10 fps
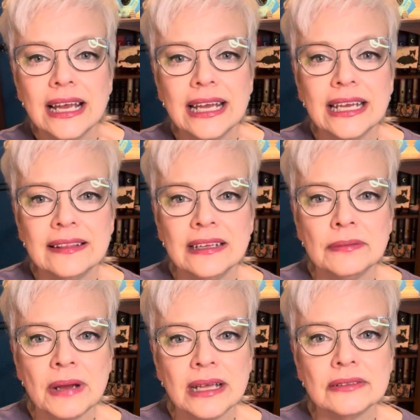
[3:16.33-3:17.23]
and then
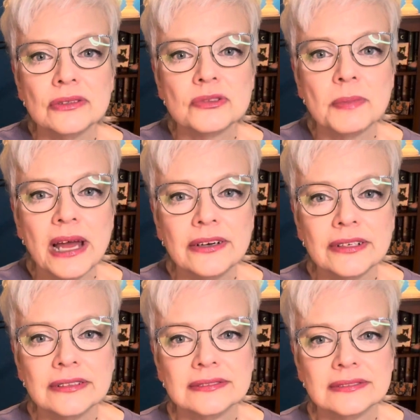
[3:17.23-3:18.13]
my little
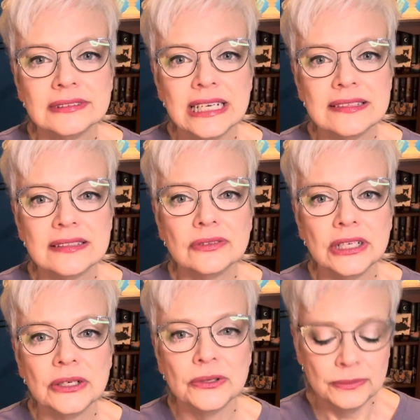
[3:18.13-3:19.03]
spider. He's still
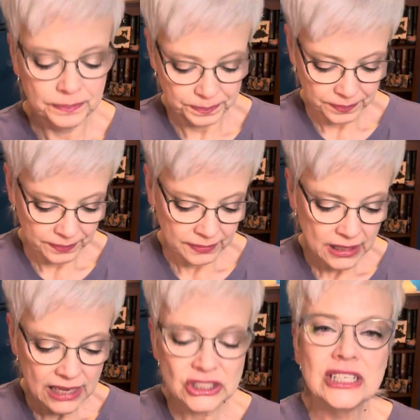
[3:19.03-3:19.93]
here.
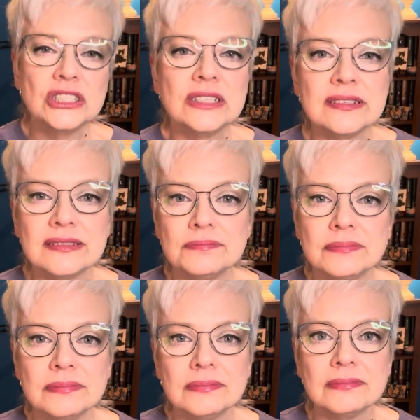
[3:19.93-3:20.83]
I change this
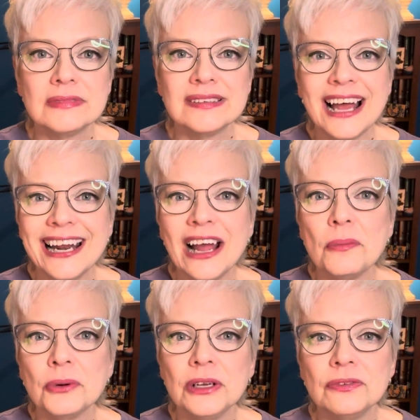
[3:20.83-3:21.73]
side
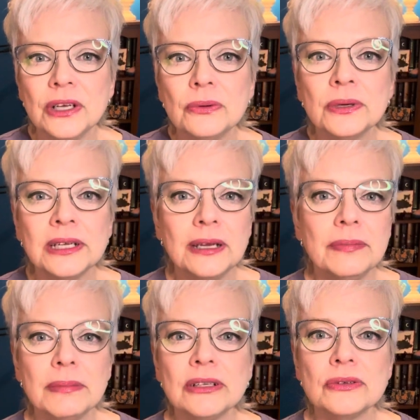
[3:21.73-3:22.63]
out pretty frequently,
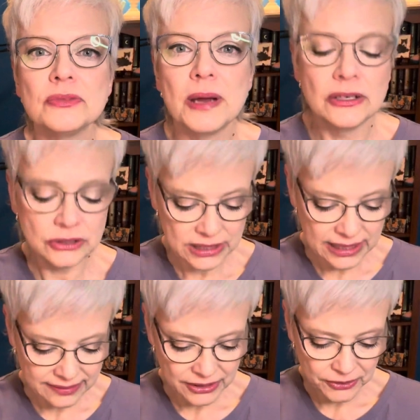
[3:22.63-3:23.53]
but my little spider
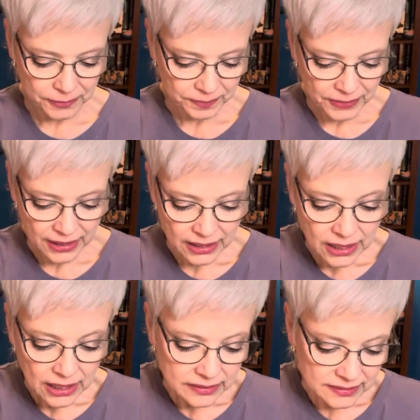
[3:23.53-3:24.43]
stays here.
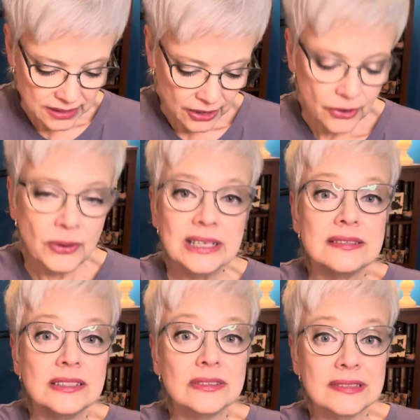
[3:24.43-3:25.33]
So it
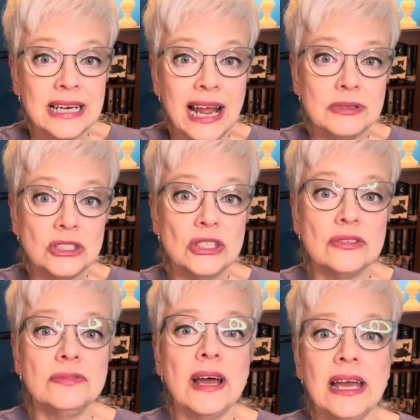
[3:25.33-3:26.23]
still snaps just
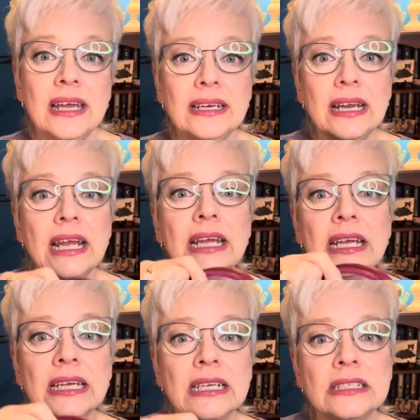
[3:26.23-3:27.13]
fine,
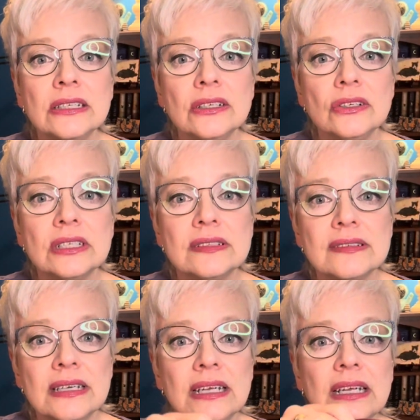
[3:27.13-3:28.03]
and you can
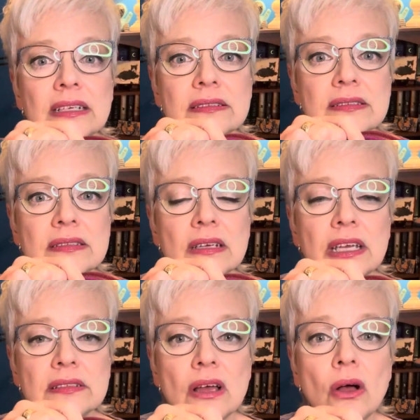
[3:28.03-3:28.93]
see
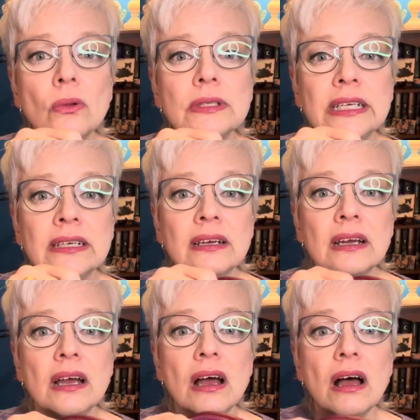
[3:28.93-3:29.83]
it's holding
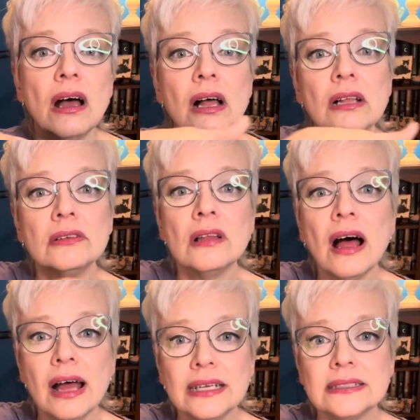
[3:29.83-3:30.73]
a
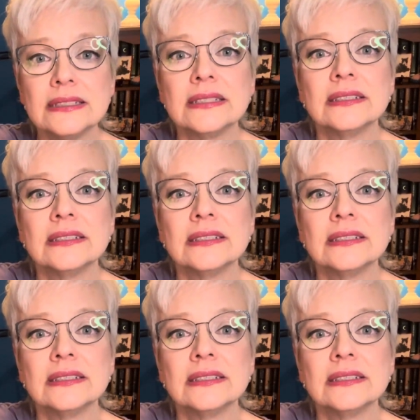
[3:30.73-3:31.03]
lot,